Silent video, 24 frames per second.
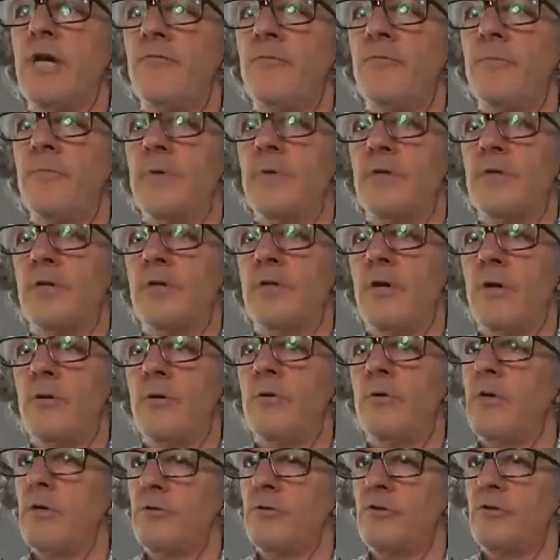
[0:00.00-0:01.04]
government
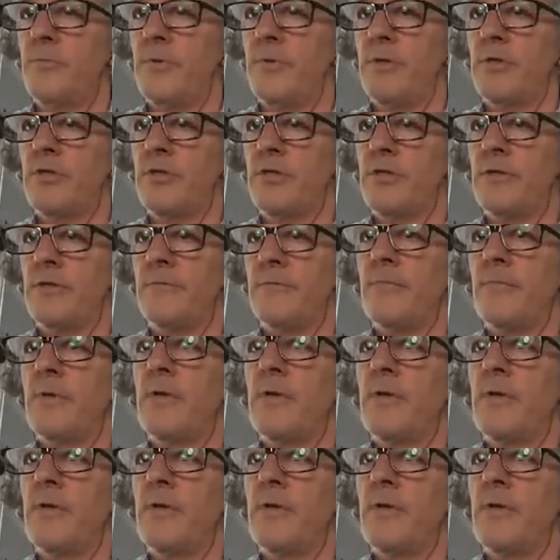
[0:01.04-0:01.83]
co-contribution?